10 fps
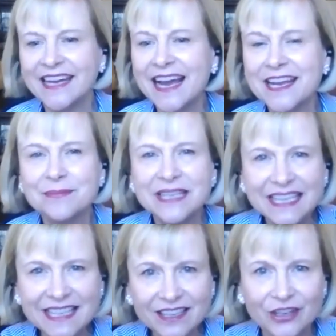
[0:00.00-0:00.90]
And I am
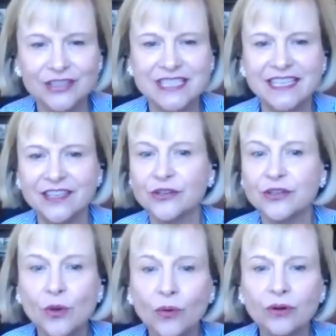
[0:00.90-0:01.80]
eager to hear
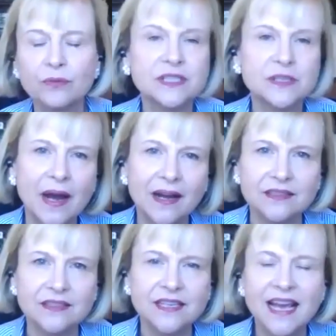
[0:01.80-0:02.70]
your
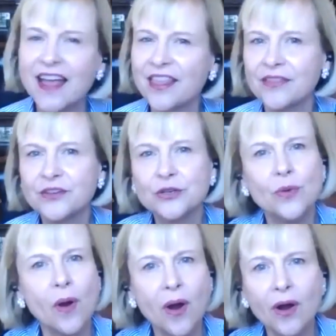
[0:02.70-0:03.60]
response
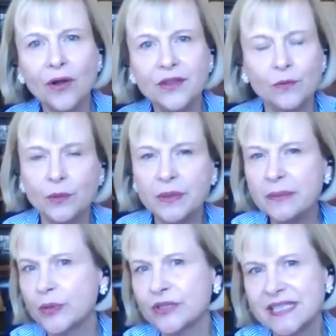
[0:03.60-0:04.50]
to all that will
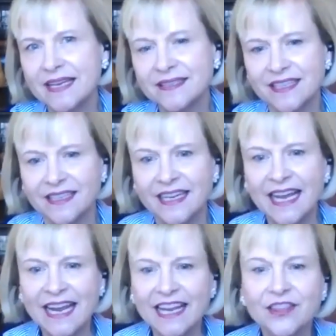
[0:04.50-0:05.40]
be presented
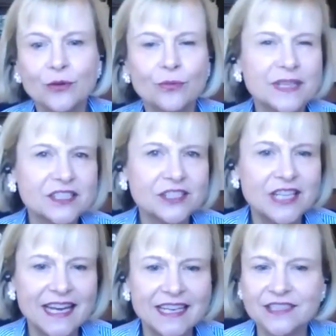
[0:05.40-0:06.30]
in the
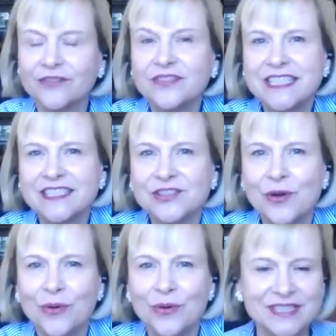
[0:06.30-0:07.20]
rich days of
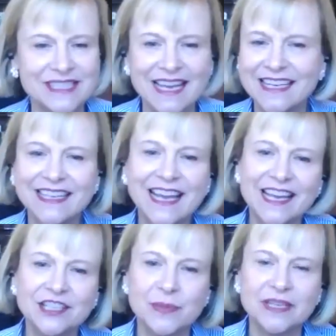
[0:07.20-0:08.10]
discourse and
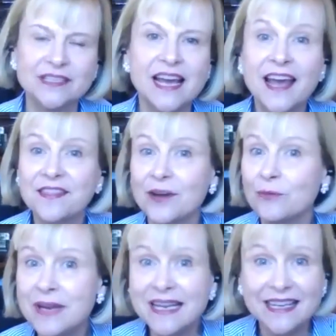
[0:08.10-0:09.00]
engagement
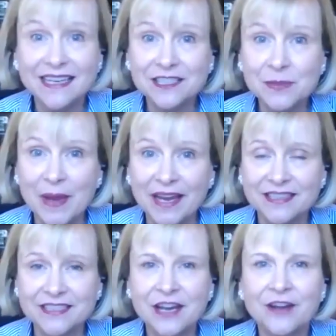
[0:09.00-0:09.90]
that we can
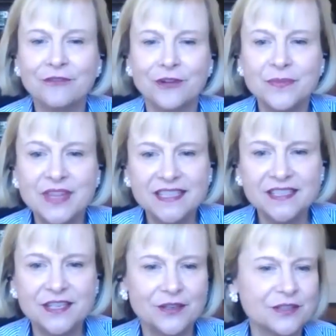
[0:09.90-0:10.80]
expect from
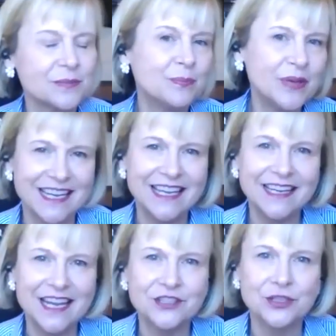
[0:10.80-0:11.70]
this year's
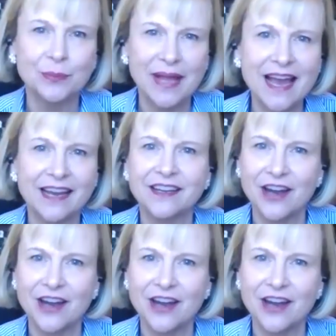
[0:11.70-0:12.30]
Taking Nature Black